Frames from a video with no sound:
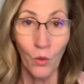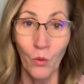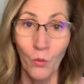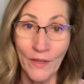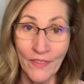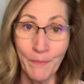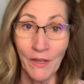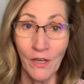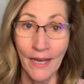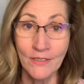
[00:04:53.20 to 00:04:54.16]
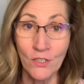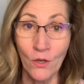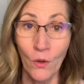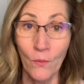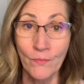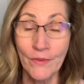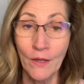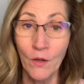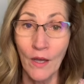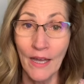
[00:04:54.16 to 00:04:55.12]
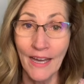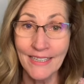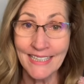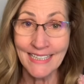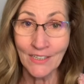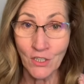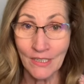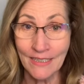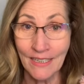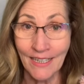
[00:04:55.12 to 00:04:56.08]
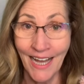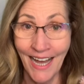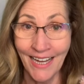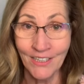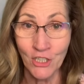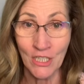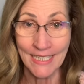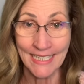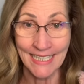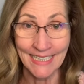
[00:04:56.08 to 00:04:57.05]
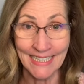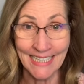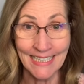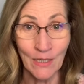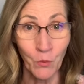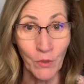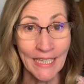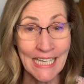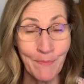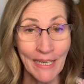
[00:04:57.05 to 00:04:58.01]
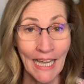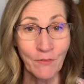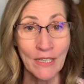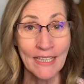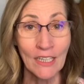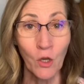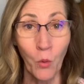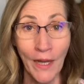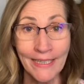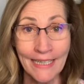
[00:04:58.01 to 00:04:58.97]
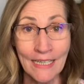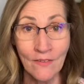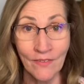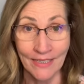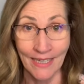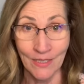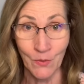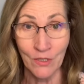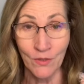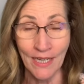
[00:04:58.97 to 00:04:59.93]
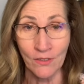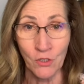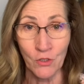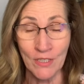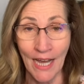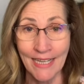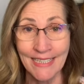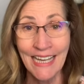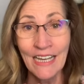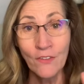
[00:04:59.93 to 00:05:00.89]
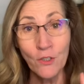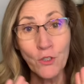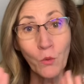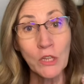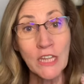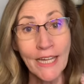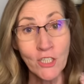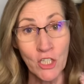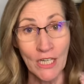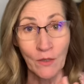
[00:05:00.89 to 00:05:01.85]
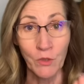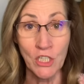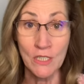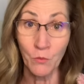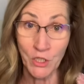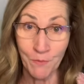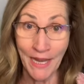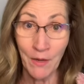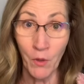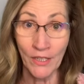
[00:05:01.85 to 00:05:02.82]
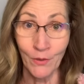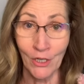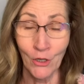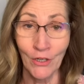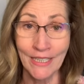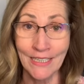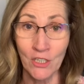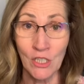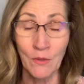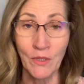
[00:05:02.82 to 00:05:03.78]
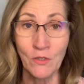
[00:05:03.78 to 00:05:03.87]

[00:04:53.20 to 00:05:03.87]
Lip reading: with the bel canto, essentially the consciousness is that we're keeping everything quite even as we do the exercise. There's no lunging, which may want to occur initially when you